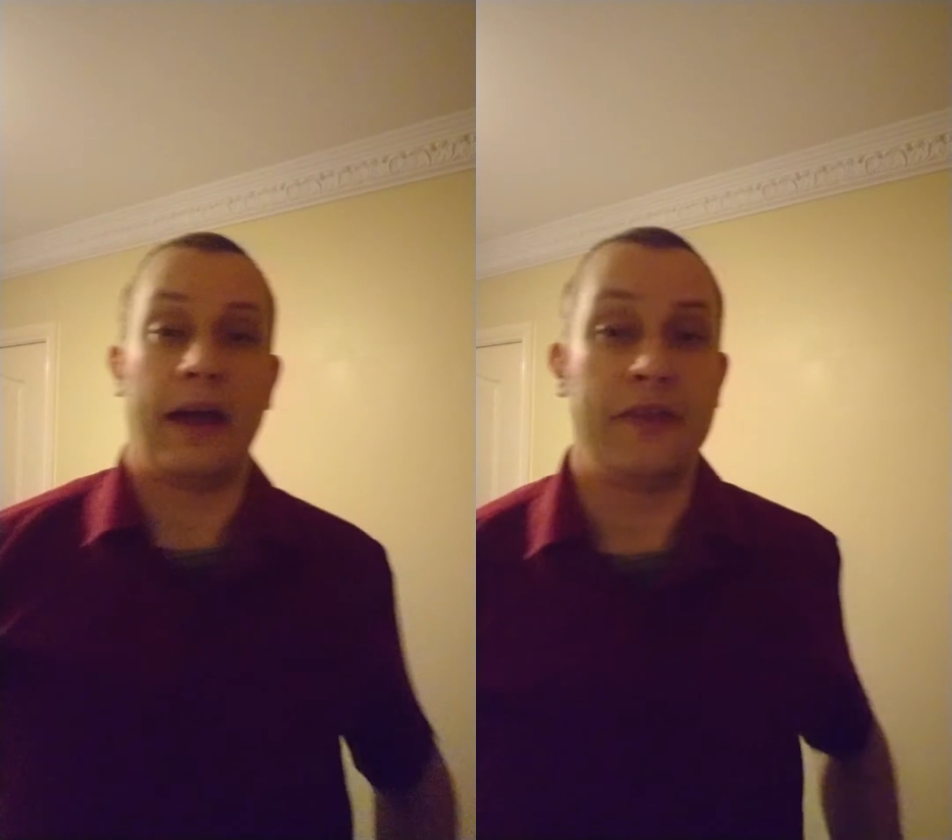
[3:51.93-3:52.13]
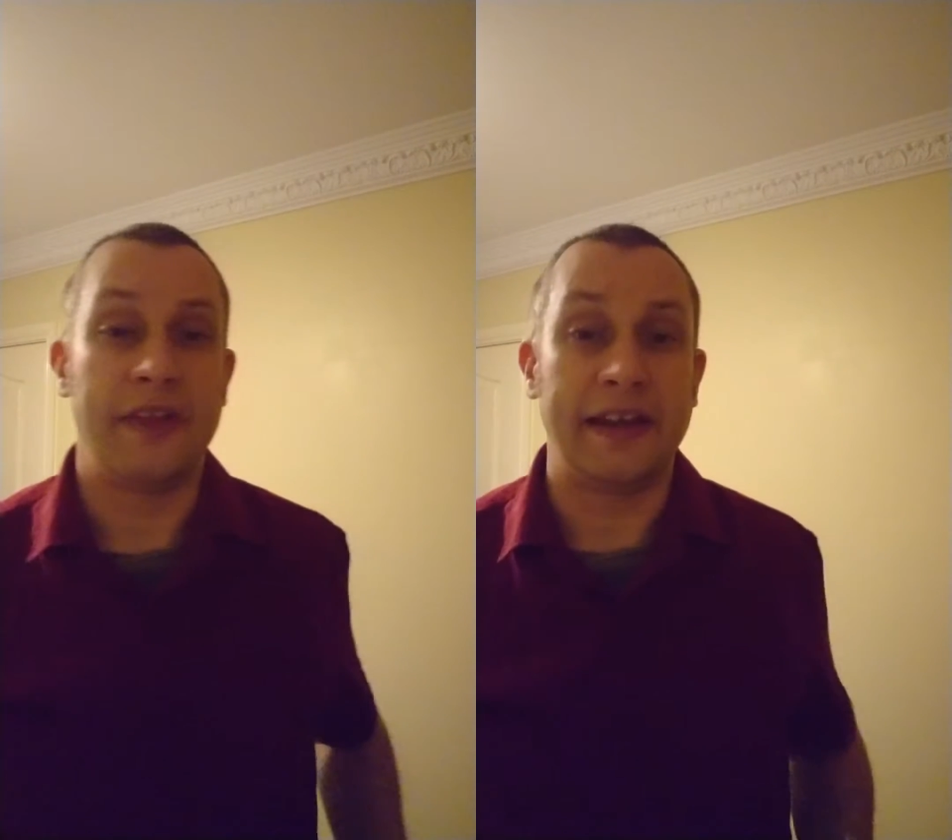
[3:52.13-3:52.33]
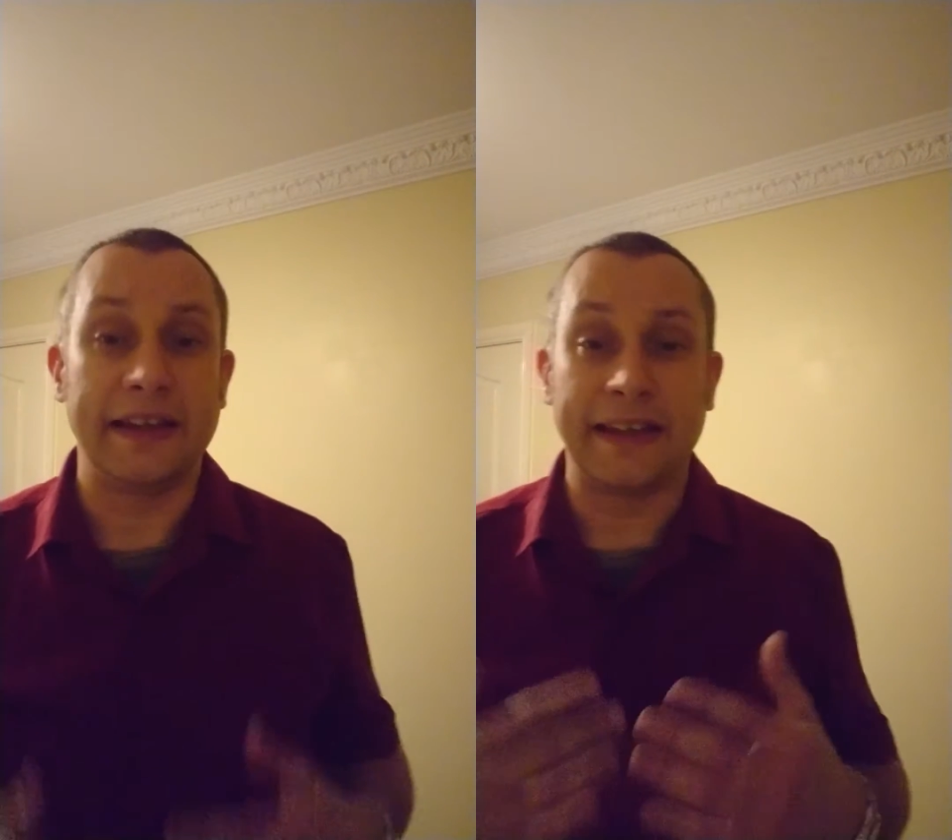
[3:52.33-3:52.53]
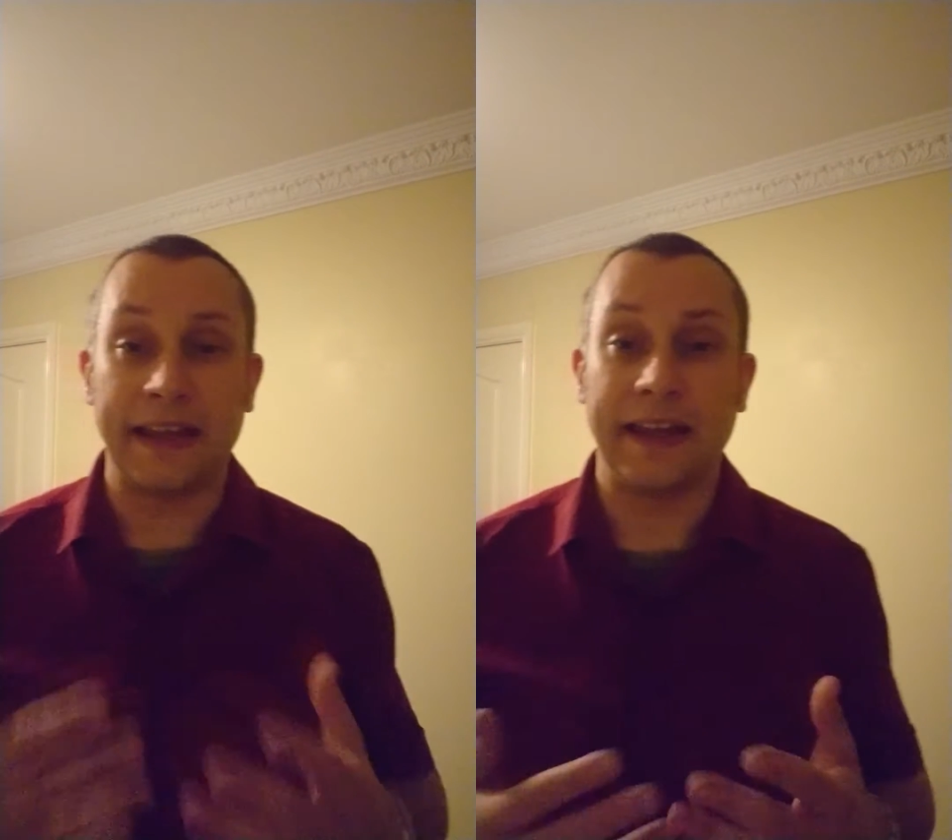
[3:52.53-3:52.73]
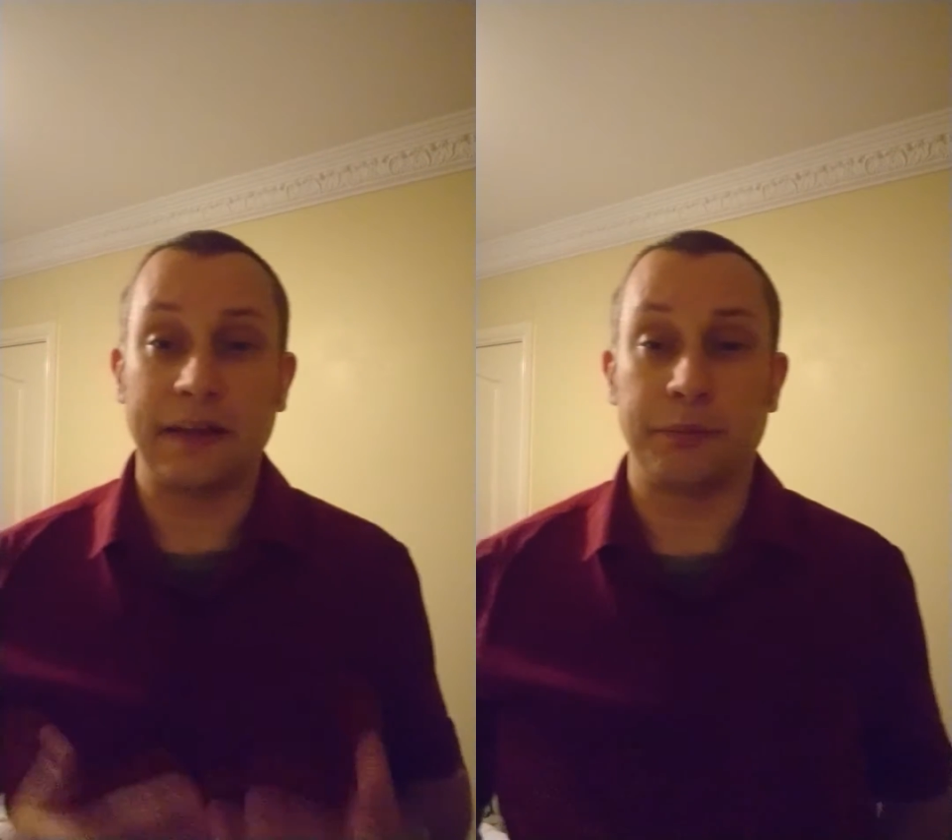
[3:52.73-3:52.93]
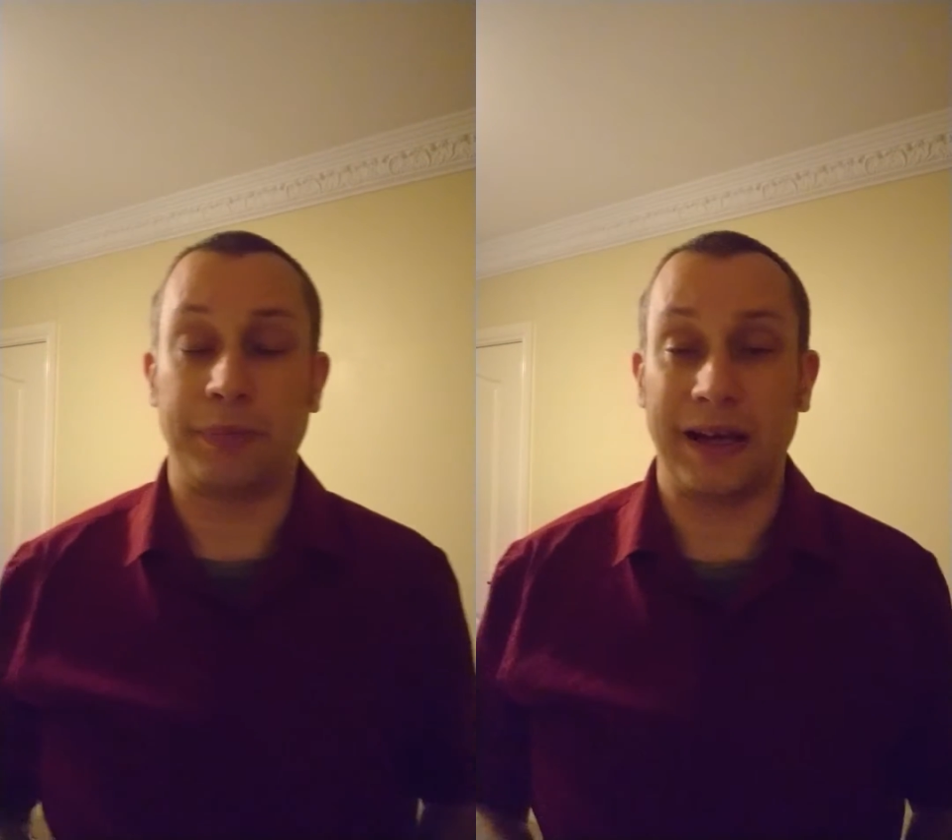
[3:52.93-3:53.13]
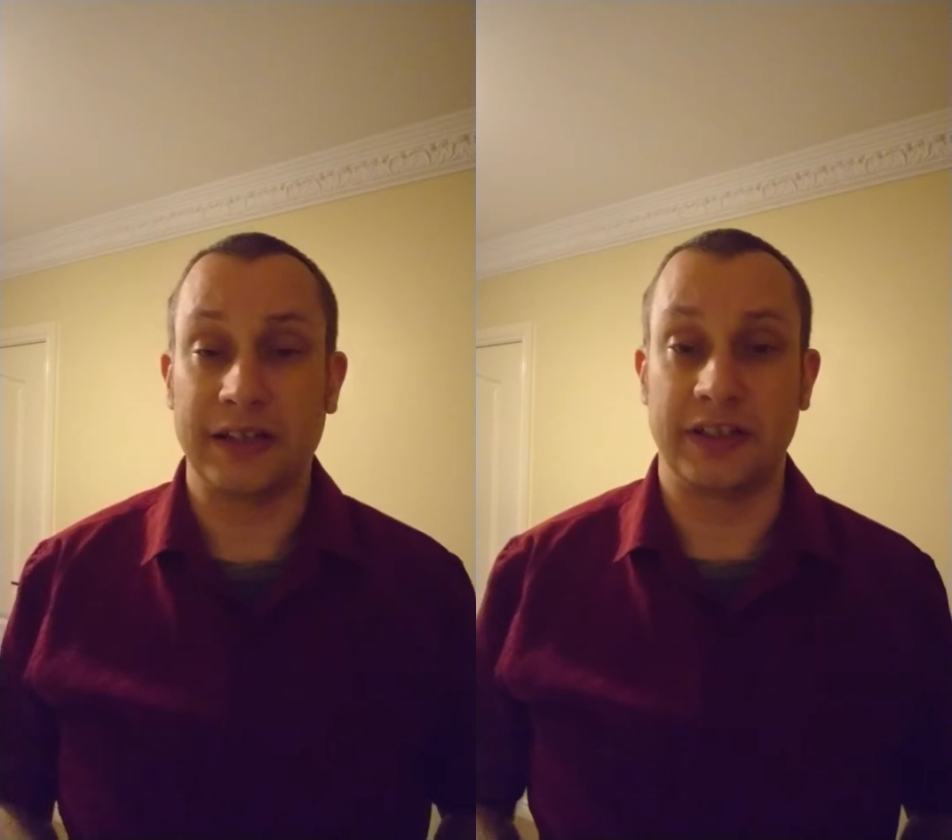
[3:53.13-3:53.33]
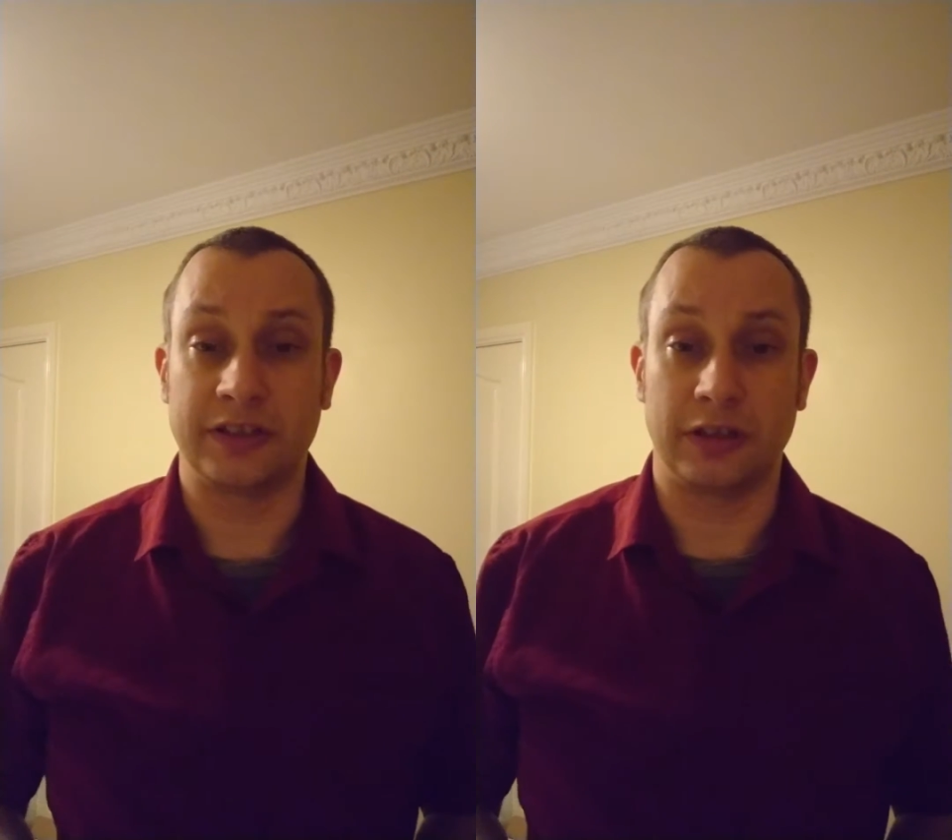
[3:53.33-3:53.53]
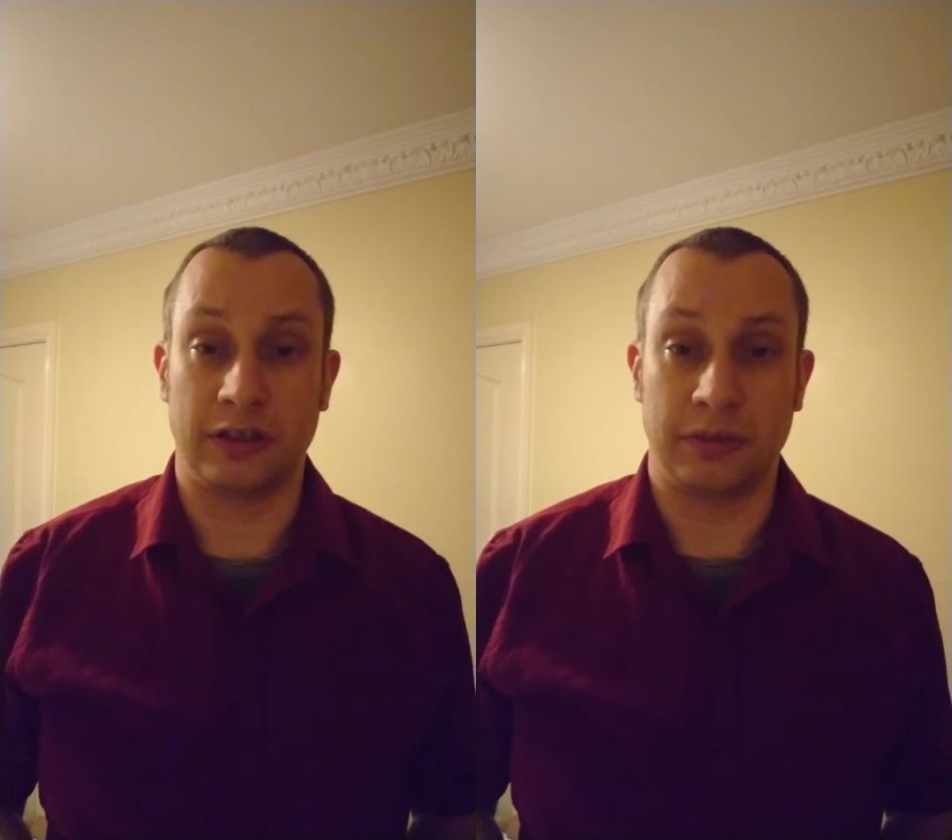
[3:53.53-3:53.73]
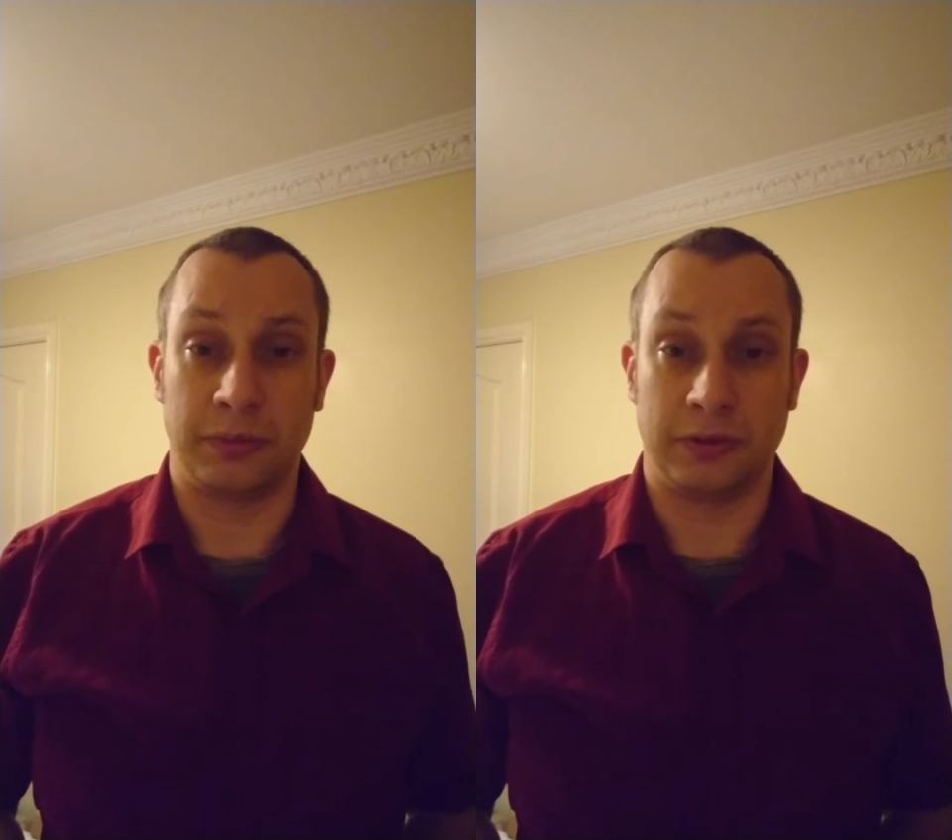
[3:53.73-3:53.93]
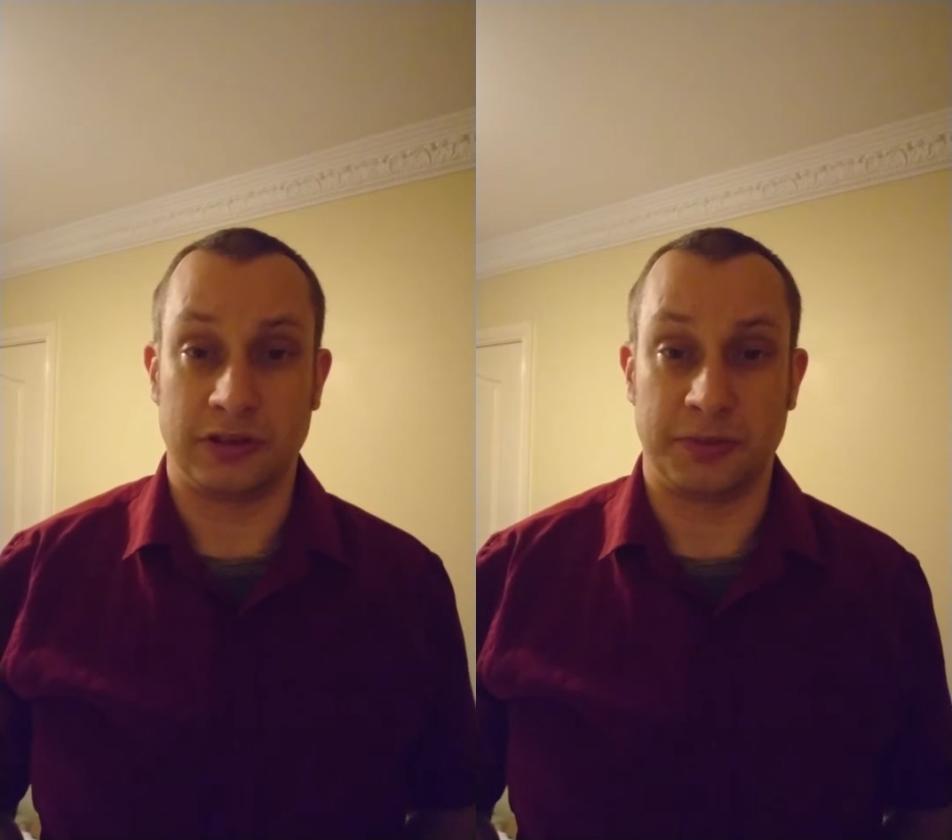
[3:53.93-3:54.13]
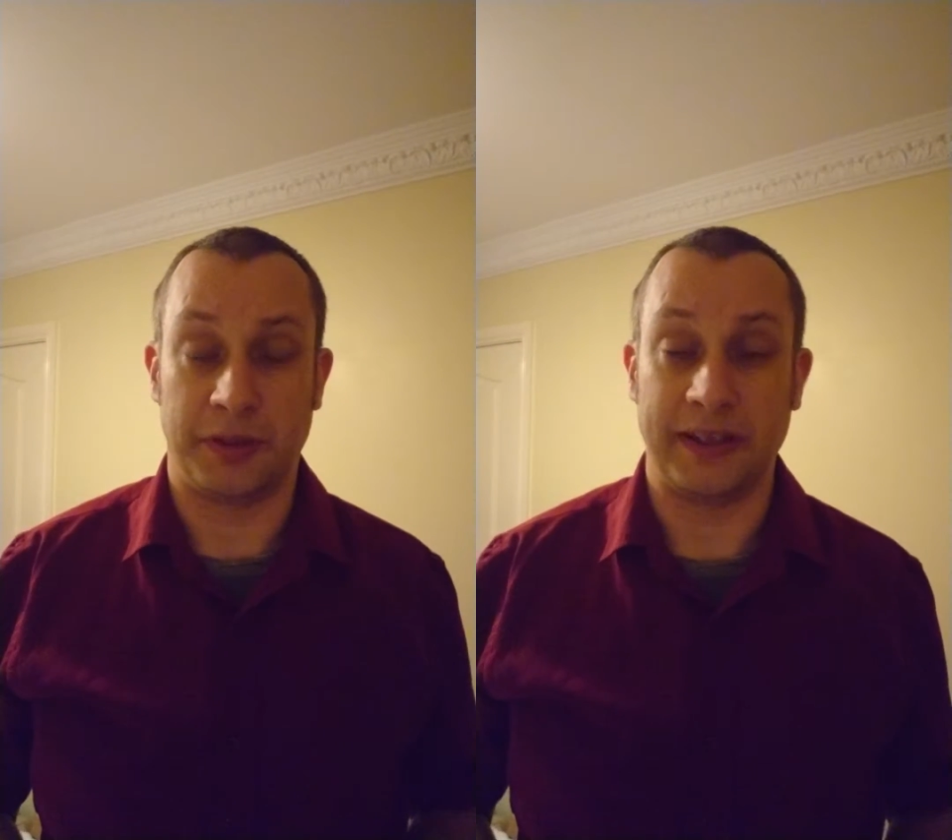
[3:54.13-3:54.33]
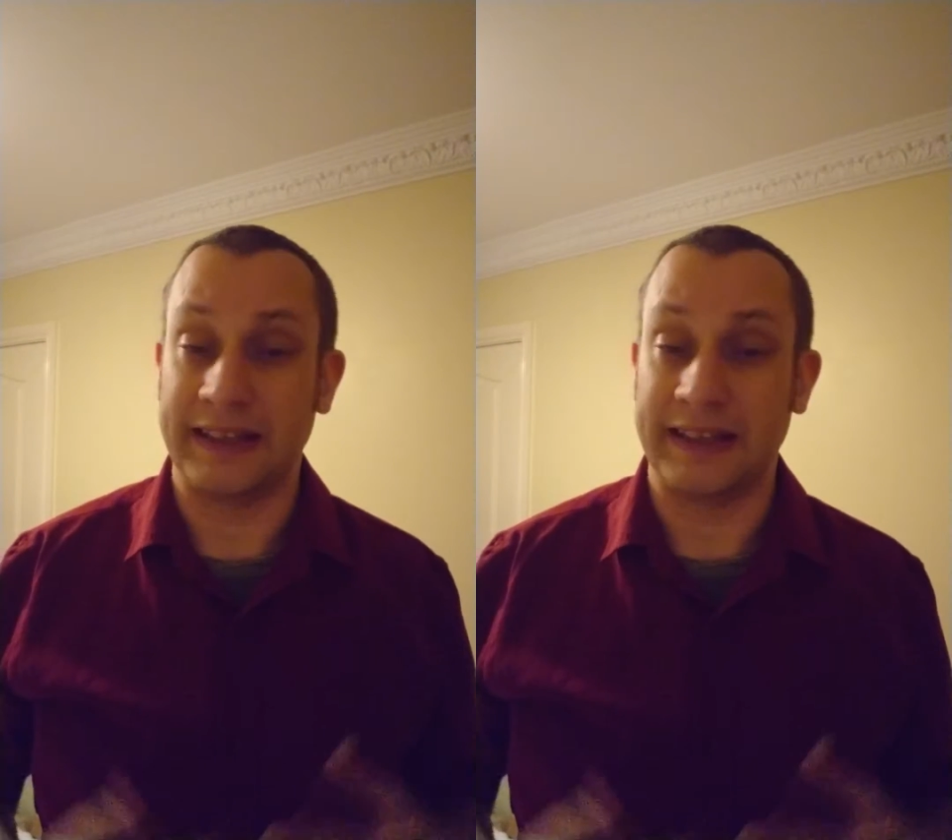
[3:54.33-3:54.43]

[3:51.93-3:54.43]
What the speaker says: And then again, back to the collarbone spot.